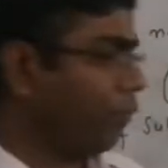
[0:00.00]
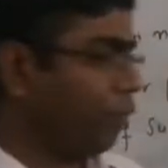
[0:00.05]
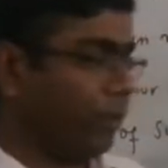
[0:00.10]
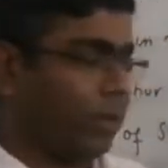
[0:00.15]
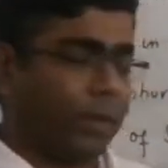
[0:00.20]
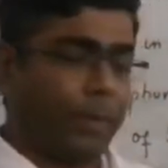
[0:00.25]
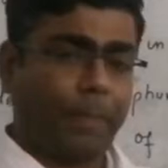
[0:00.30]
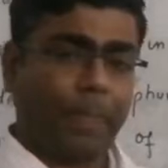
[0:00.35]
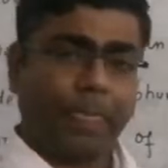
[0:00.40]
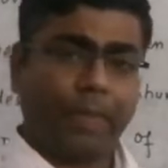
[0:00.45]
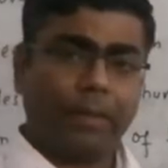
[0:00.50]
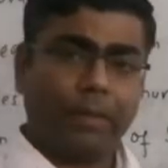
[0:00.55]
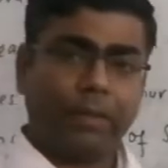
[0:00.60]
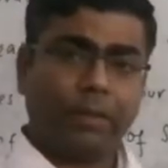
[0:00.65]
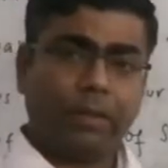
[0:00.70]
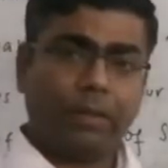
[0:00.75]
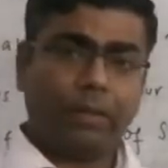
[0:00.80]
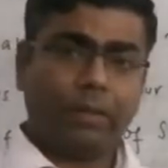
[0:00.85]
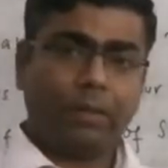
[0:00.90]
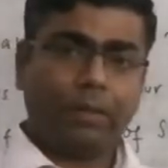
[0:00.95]
sulfur.
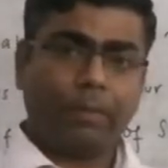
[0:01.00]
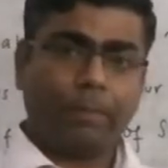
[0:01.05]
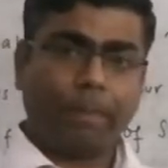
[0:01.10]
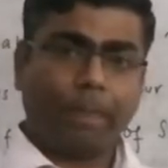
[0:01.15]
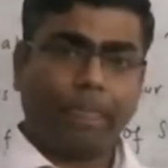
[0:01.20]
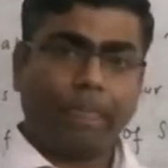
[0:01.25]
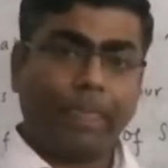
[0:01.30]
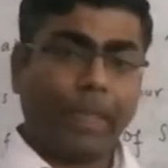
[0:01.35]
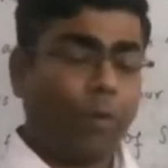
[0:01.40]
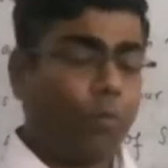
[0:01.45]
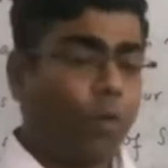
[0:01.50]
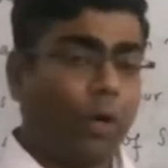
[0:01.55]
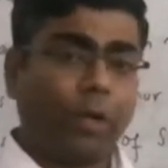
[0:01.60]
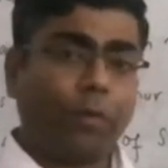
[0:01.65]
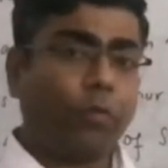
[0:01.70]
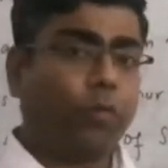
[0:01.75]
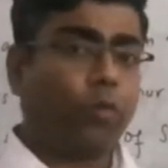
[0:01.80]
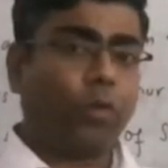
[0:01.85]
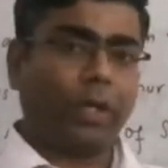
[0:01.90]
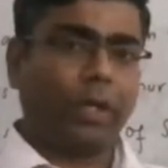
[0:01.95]
Now
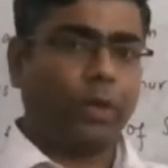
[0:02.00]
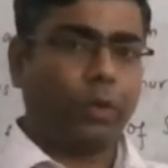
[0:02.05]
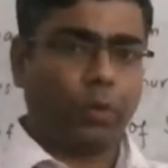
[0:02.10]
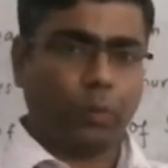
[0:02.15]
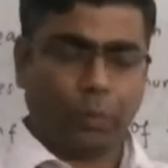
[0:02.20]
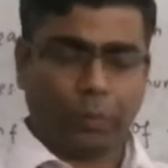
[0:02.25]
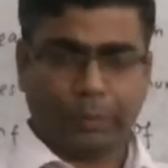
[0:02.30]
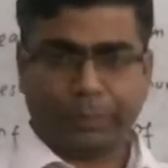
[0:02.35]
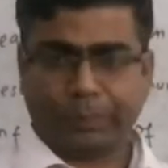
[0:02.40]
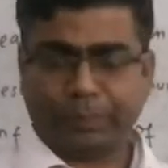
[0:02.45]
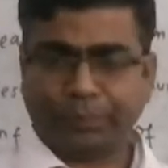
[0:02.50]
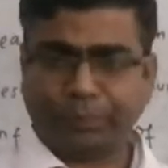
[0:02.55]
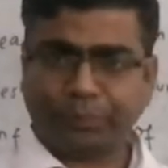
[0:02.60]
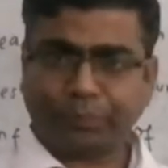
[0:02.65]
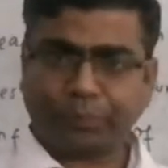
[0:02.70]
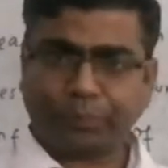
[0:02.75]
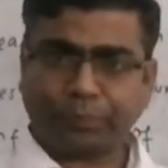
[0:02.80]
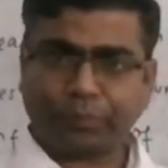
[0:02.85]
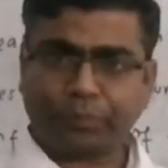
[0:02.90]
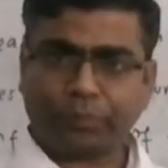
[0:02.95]
what fluorine?
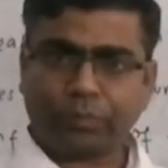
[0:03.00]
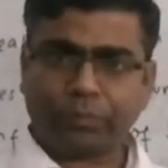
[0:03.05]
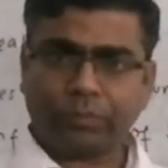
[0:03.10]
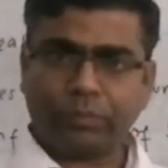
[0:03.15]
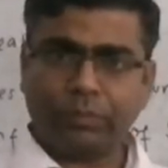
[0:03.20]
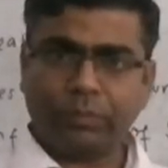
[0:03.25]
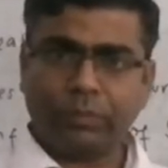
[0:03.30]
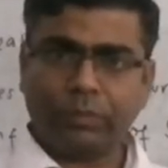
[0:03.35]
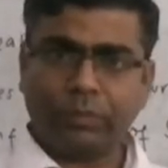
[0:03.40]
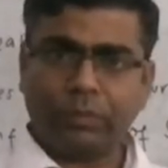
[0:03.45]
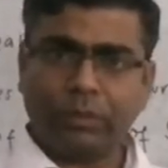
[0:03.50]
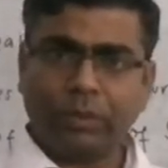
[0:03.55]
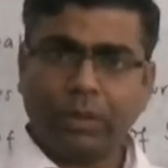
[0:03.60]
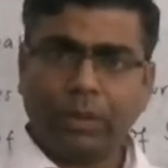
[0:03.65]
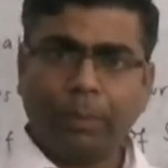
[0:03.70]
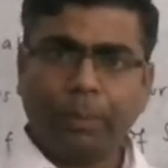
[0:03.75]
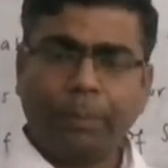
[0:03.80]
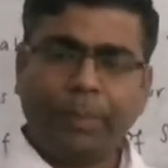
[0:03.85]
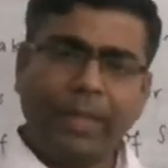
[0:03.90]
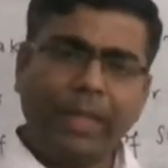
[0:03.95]

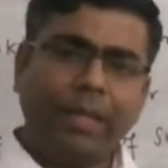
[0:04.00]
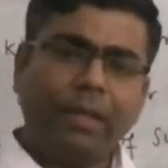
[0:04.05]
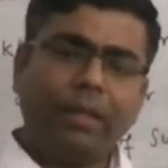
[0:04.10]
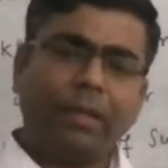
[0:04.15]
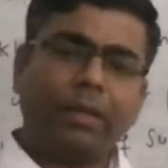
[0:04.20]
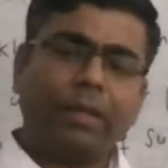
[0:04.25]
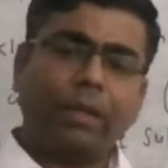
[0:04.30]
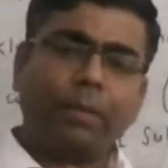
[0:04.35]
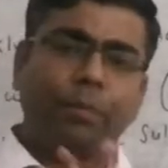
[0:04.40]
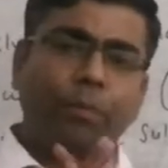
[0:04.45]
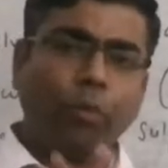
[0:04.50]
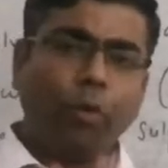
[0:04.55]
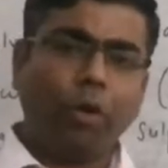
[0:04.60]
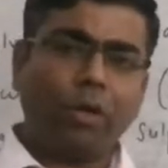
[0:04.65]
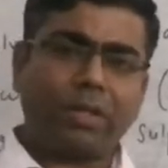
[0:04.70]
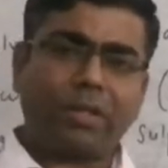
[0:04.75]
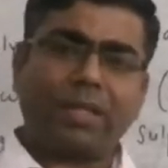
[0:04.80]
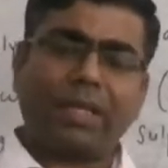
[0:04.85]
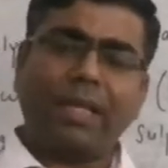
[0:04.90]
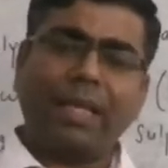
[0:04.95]
Being the
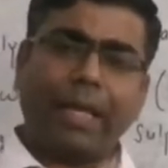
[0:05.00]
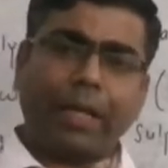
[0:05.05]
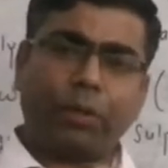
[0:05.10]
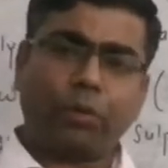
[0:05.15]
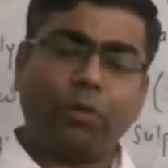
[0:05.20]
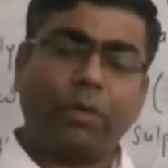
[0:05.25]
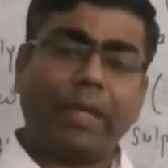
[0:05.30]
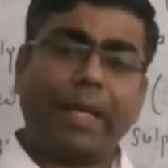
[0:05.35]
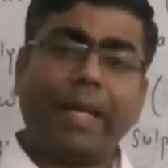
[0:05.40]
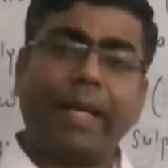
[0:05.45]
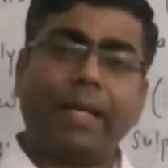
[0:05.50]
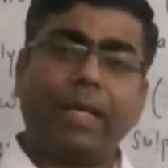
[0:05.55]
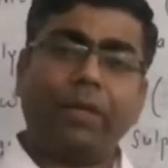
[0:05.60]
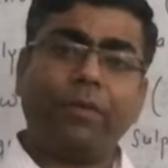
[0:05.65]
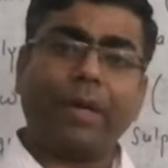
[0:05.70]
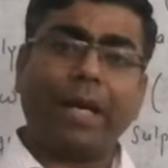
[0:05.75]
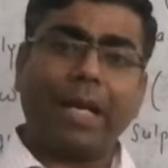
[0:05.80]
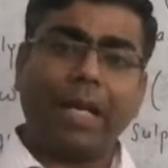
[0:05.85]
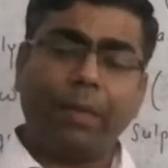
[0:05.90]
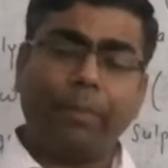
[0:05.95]
most
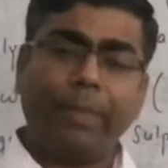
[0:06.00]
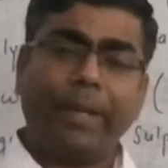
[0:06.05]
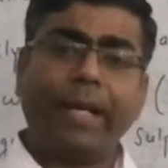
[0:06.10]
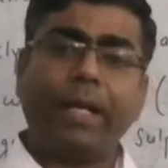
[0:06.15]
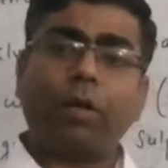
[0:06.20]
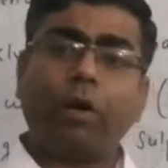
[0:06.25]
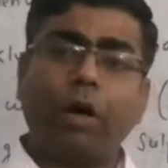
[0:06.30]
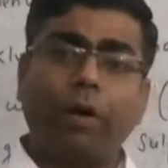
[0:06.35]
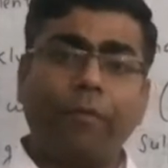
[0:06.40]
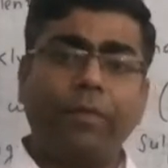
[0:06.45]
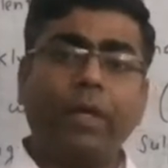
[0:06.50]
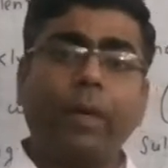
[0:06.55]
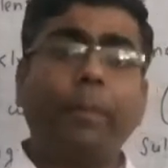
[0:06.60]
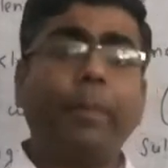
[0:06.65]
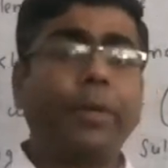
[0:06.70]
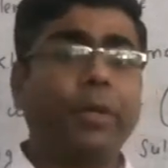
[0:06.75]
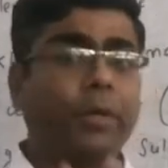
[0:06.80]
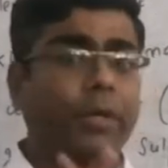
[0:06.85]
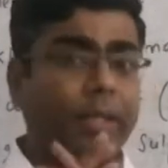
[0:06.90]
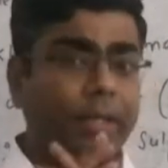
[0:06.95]
electronegative element of the
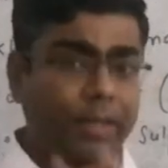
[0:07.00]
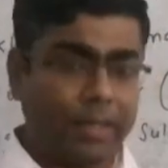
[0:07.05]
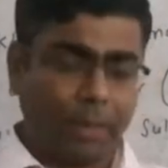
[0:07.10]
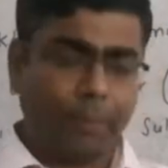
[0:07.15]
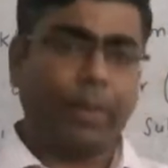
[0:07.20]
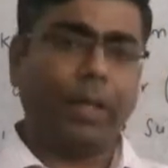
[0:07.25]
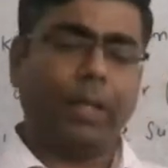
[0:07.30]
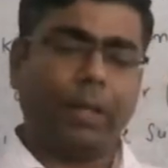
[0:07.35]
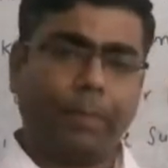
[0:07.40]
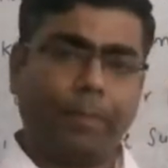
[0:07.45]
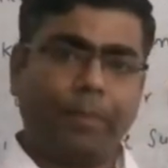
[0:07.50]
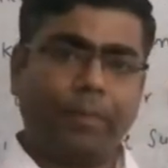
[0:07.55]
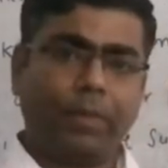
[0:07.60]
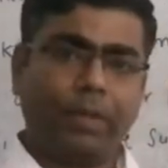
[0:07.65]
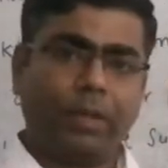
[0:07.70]
periodic table,